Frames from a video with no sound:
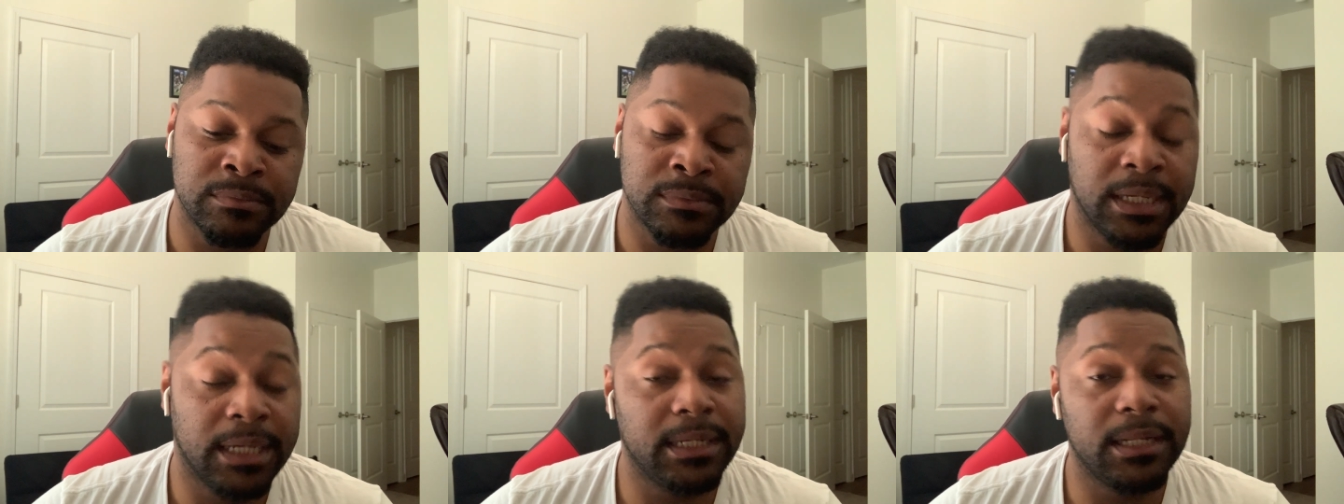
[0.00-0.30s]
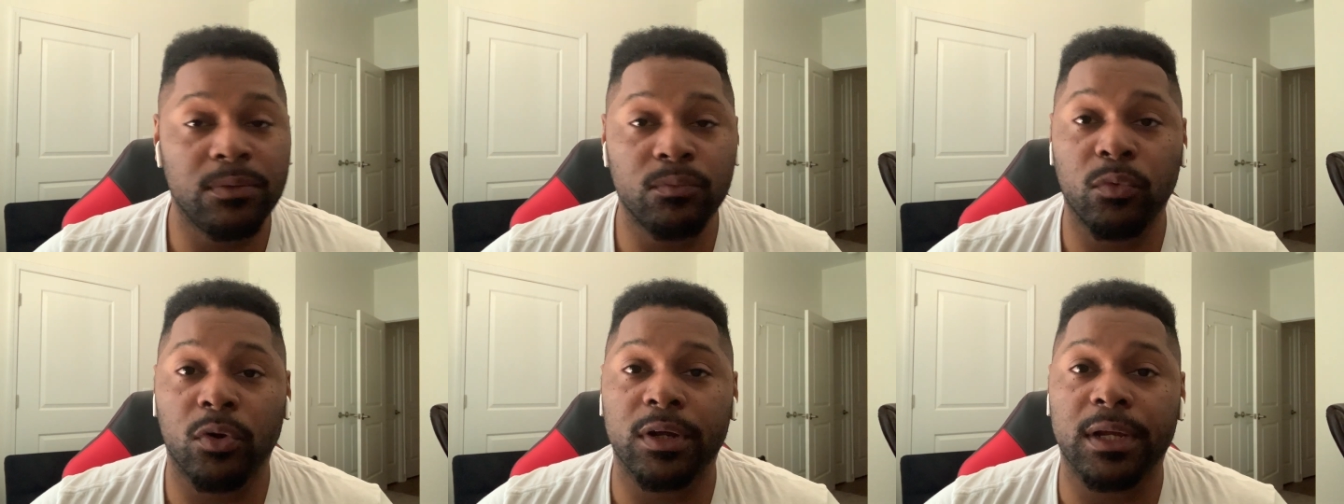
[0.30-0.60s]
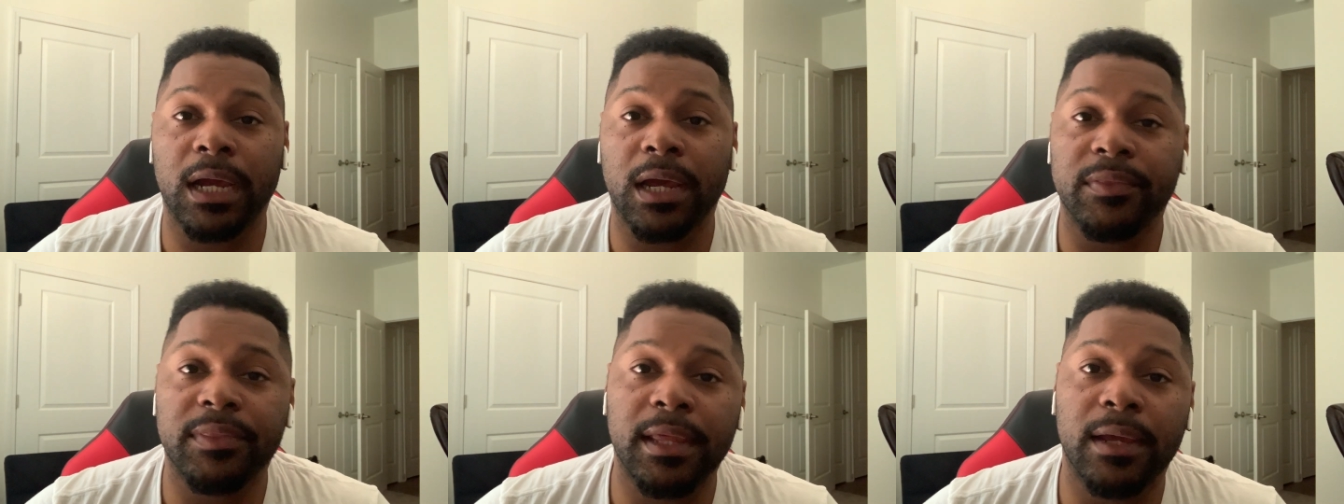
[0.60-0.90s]
it didn't
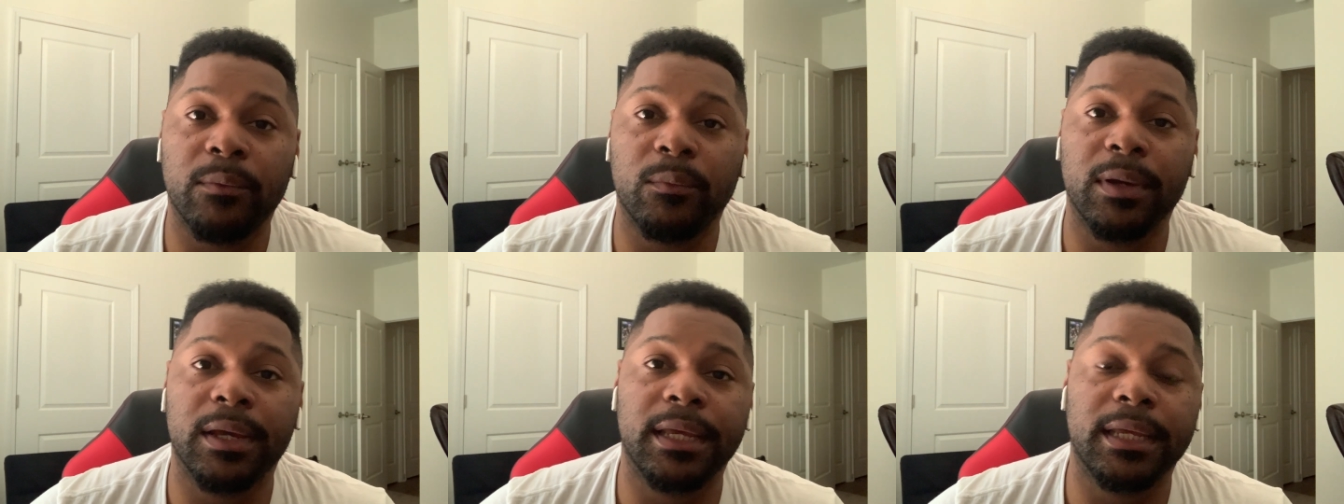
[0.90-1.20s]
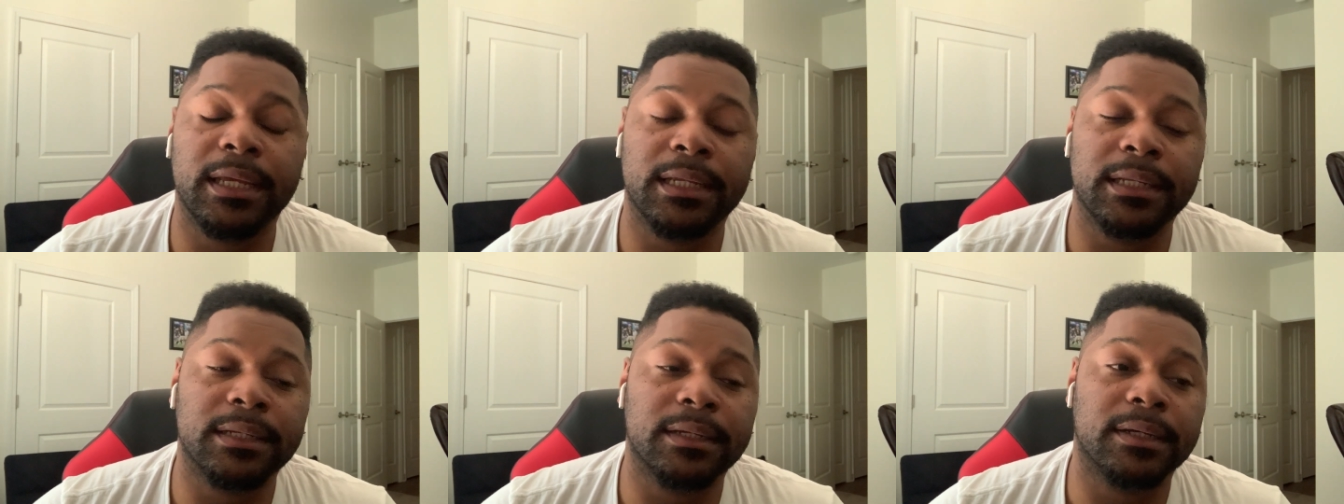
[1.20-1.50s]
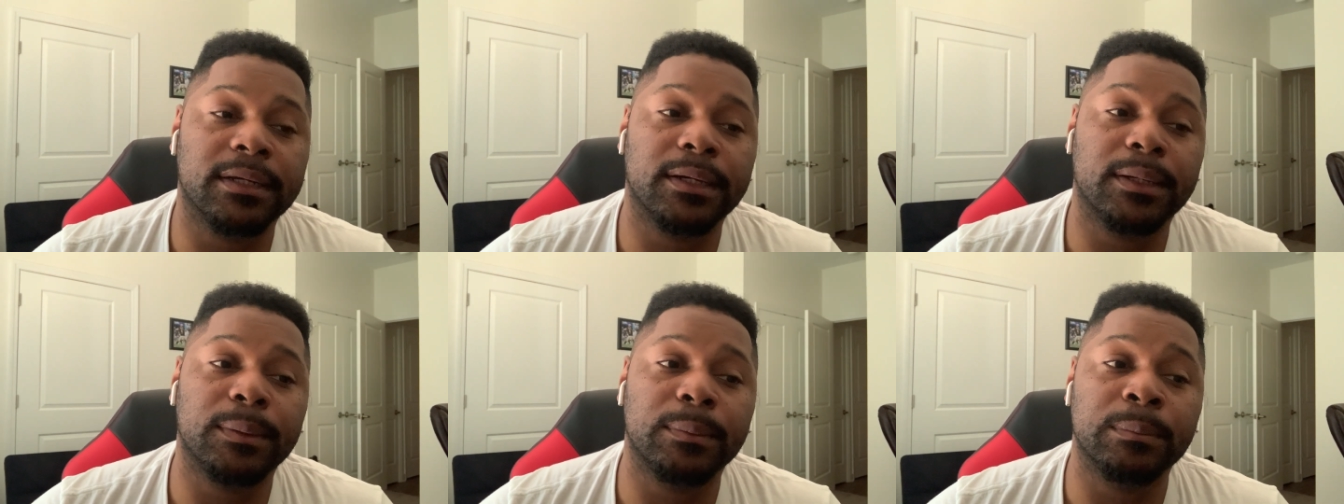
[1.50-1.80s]
work out that way. And,
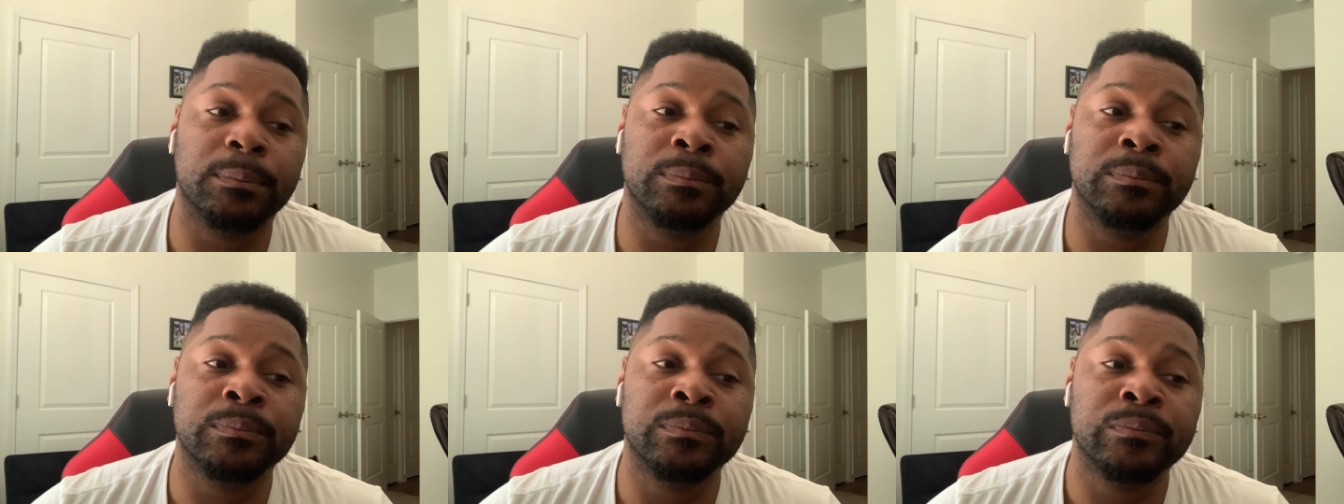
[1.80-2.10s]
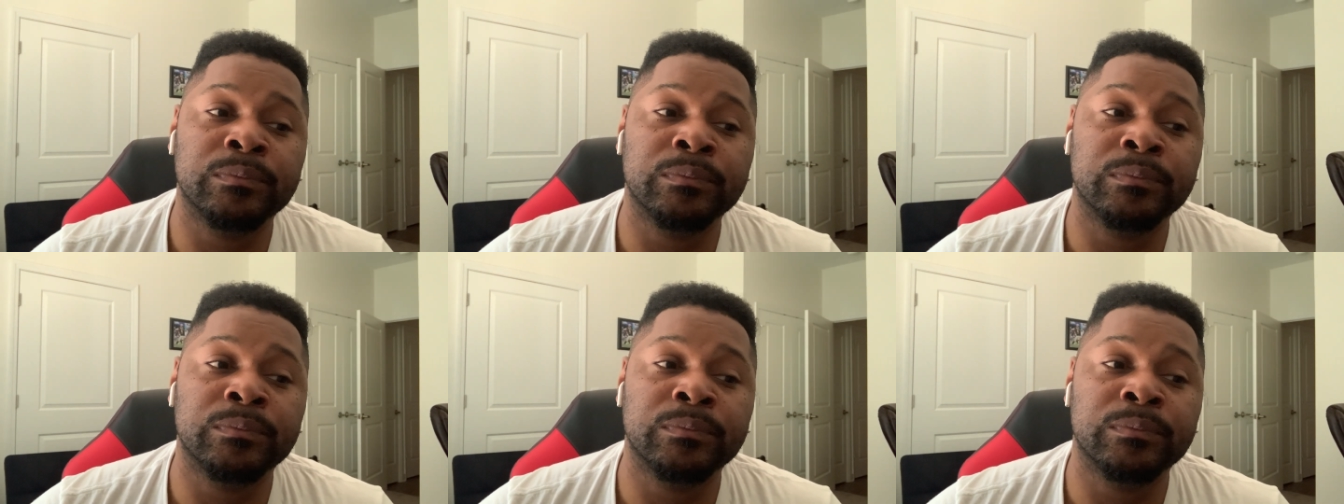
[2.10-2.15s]
um,